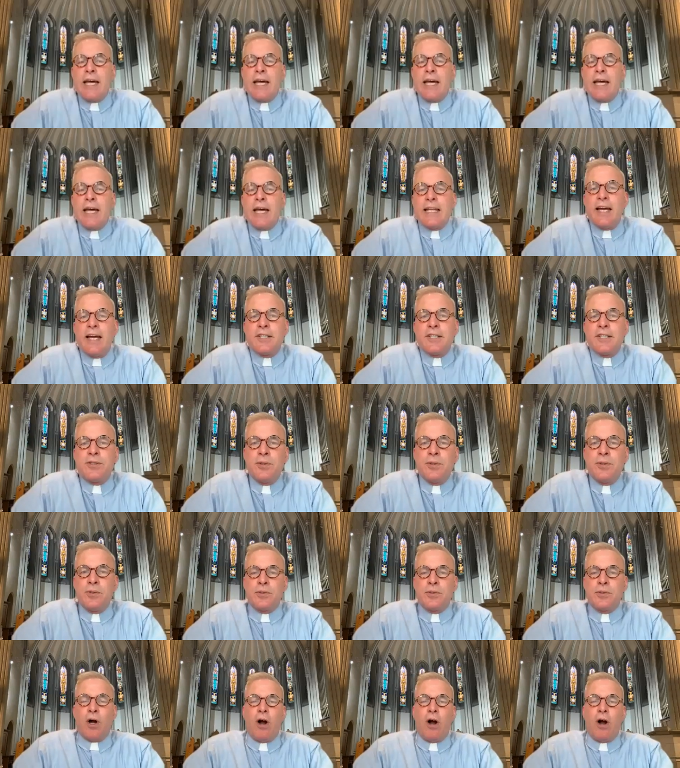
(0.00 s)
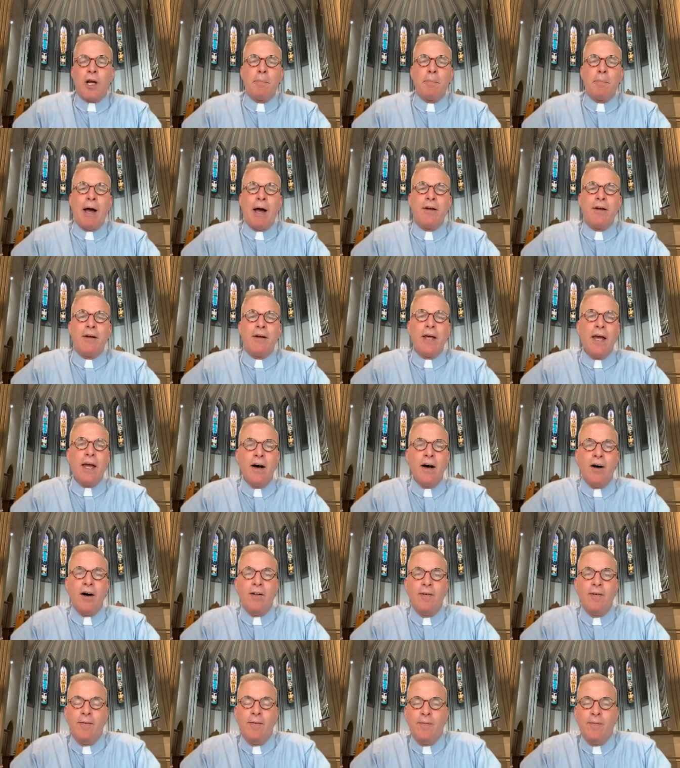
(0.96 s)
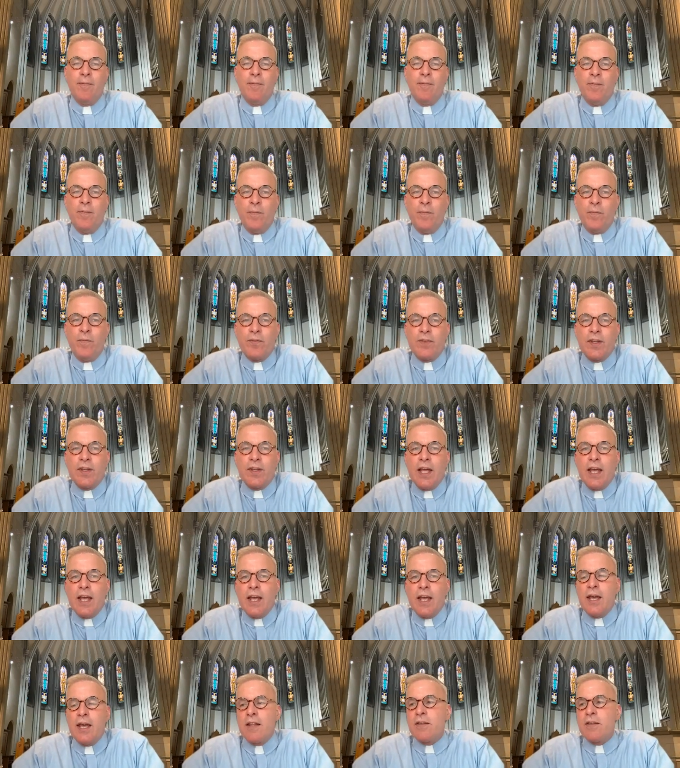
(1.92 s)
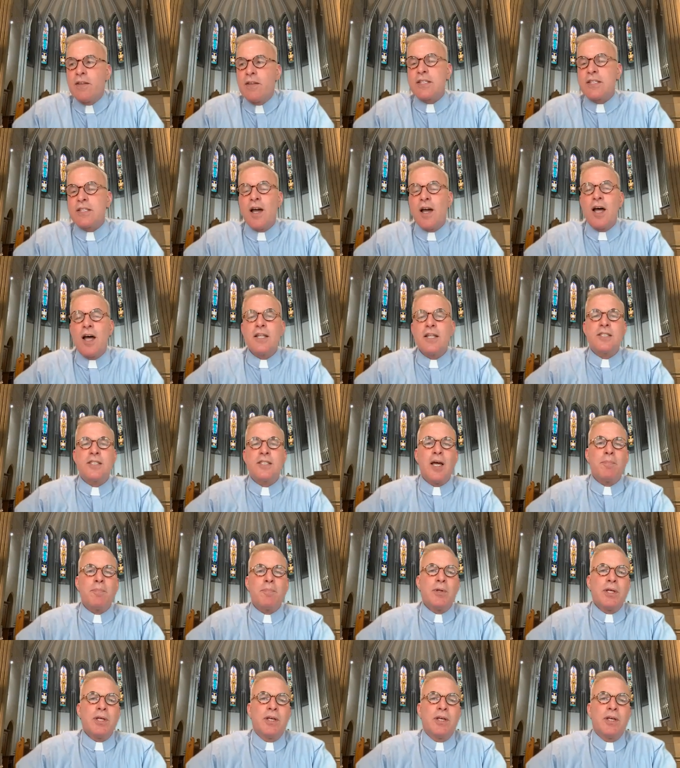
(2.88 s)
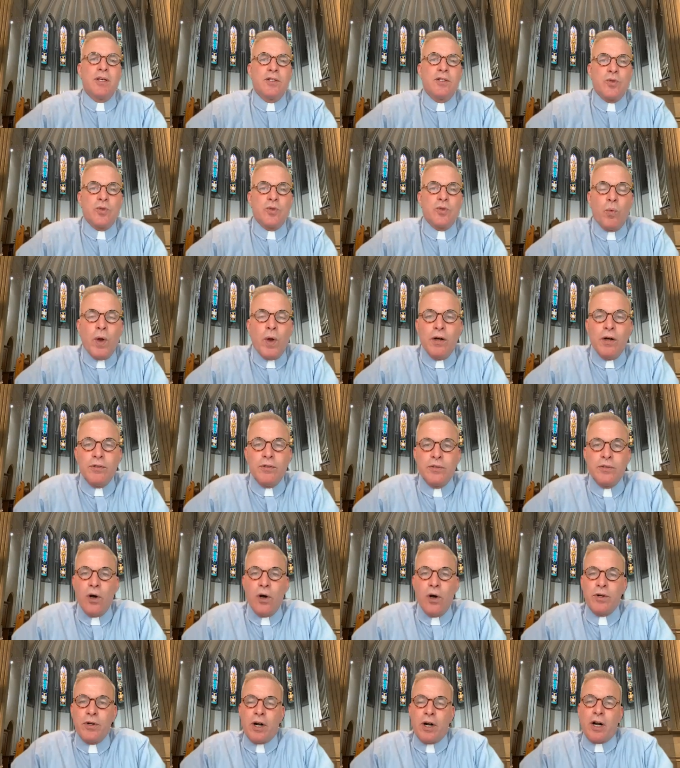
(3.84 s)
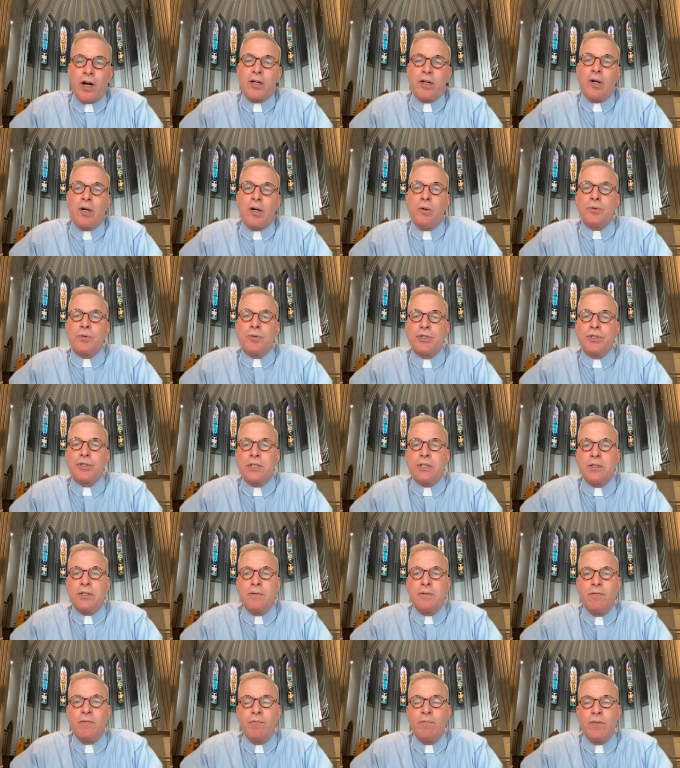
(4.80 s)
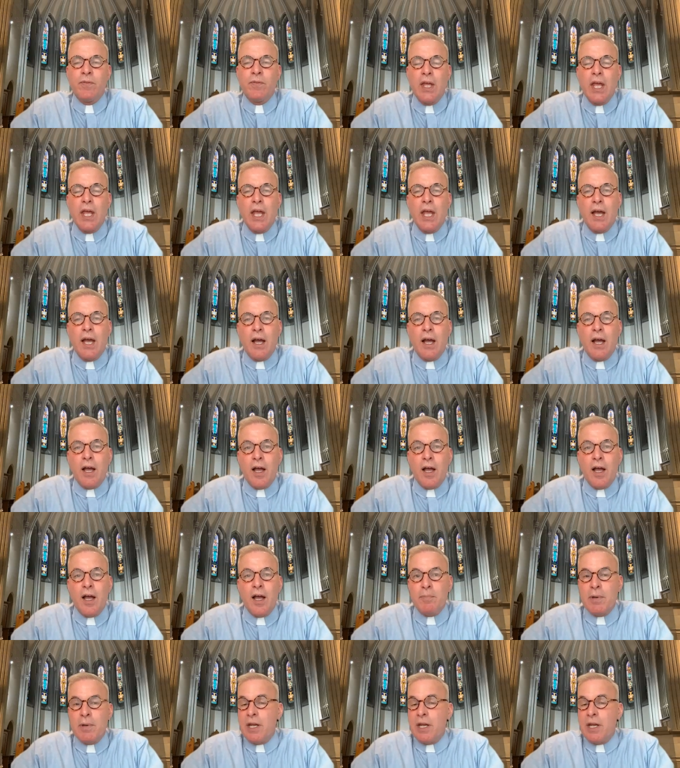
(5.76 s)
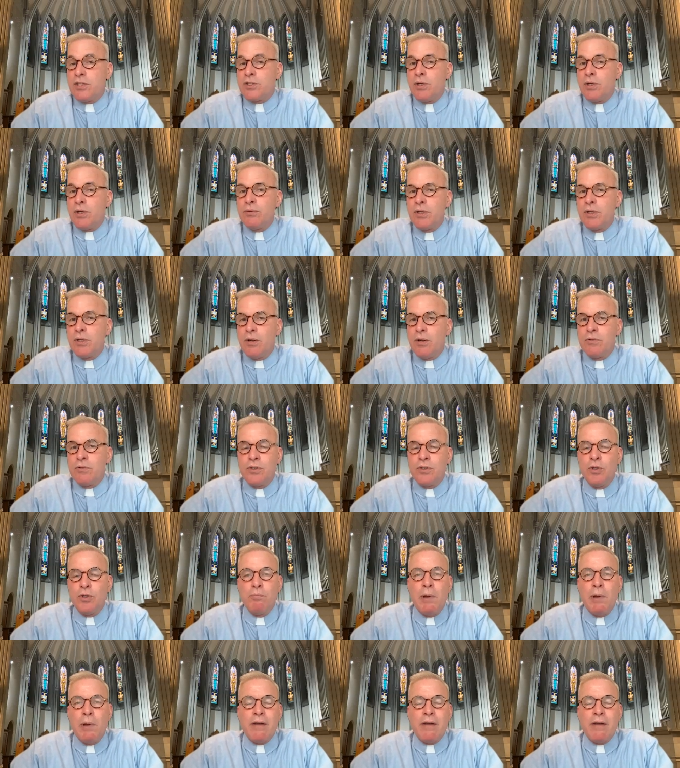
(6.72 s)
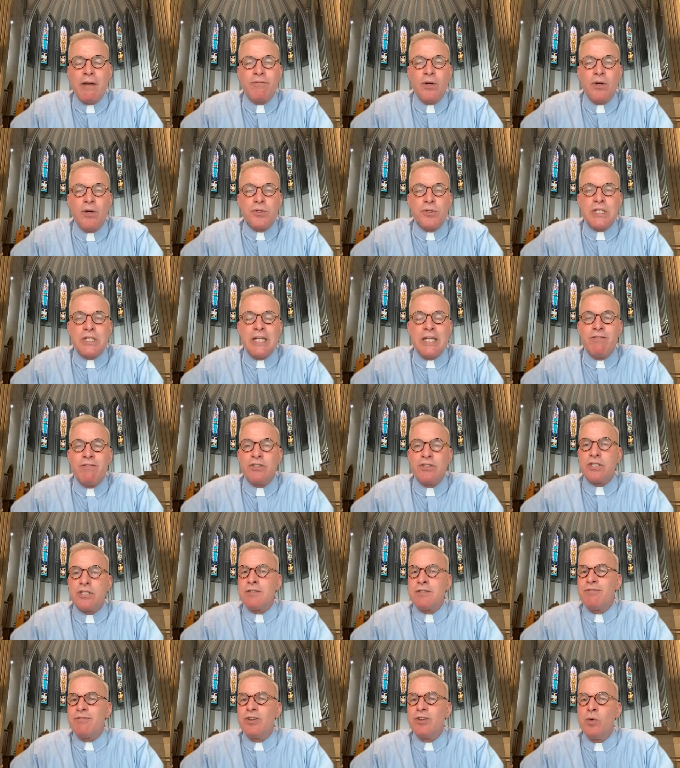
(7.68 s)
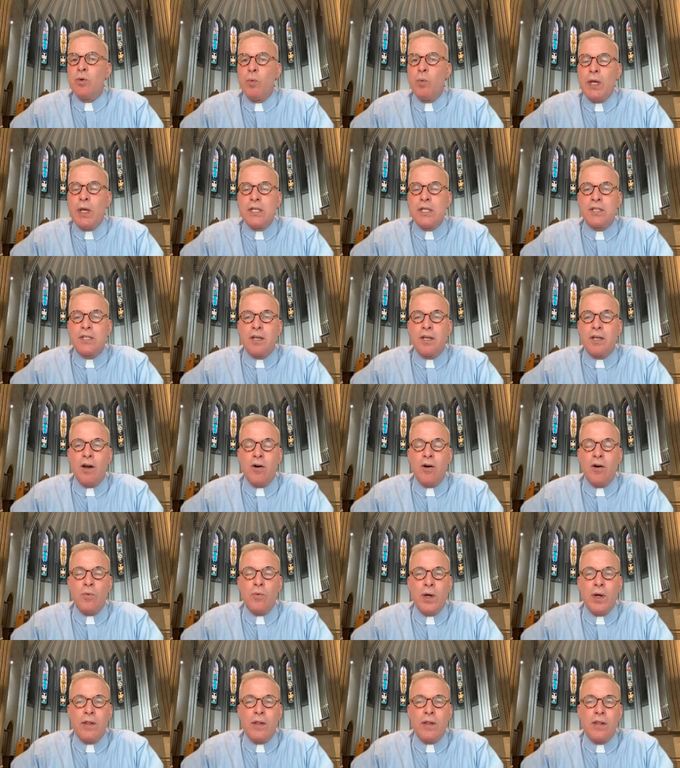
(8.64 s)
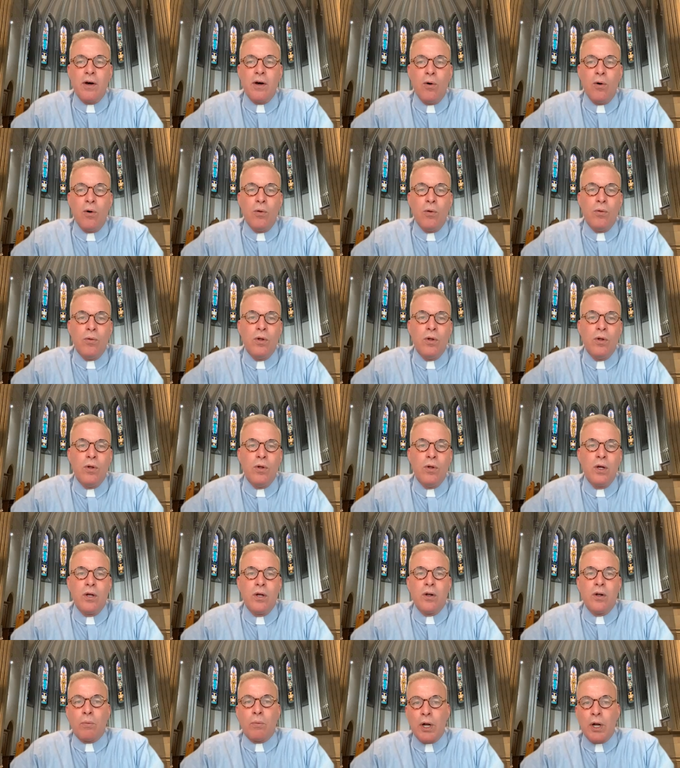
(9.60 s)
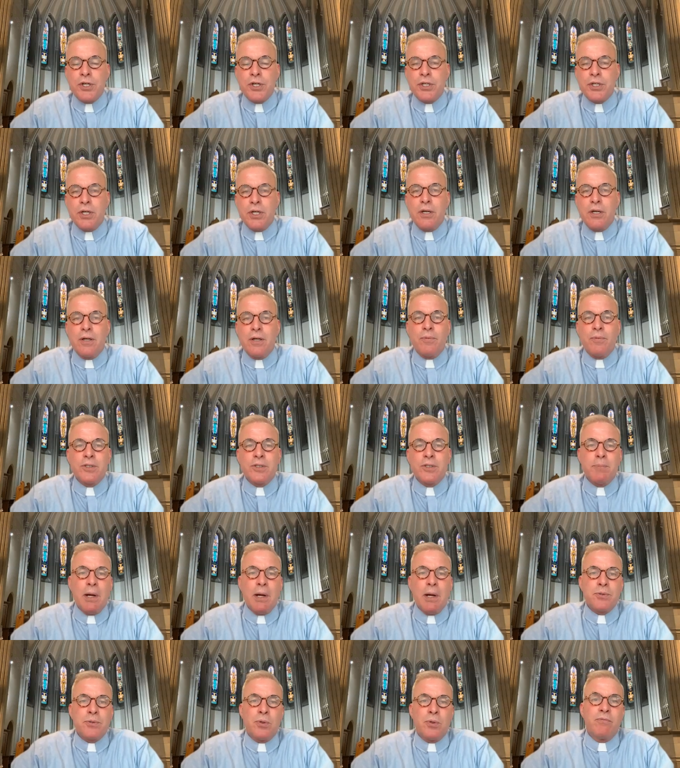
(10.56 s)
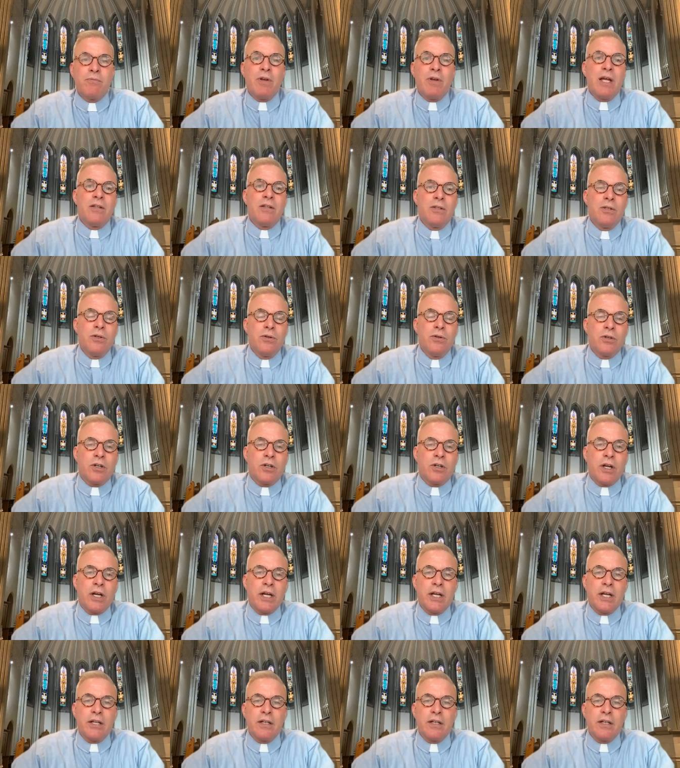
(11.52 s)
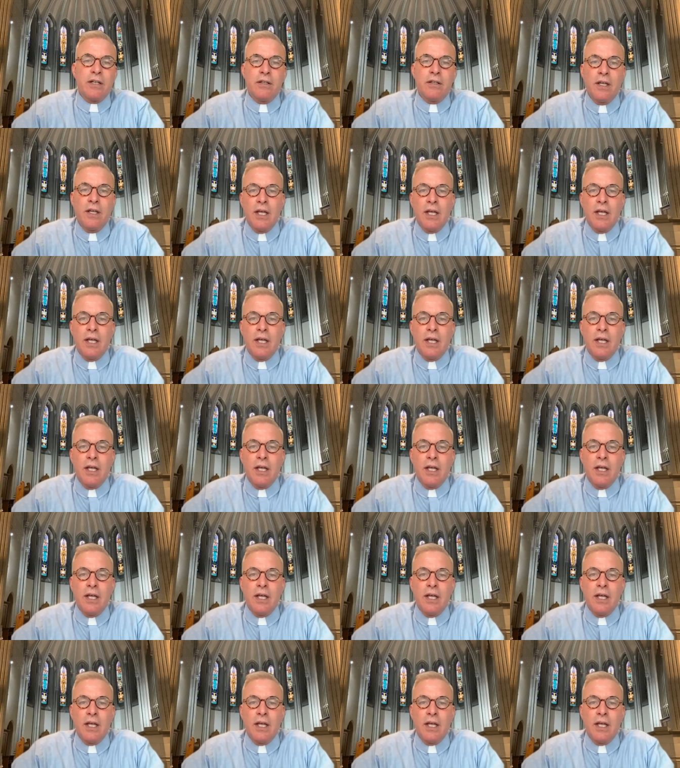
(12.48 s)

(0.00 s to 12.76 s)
like to talk about hell. This concept is well known in our culture, and it's so known you may have noticed even just a few weeks ago when the whole Russia was about to invade the Ukraine,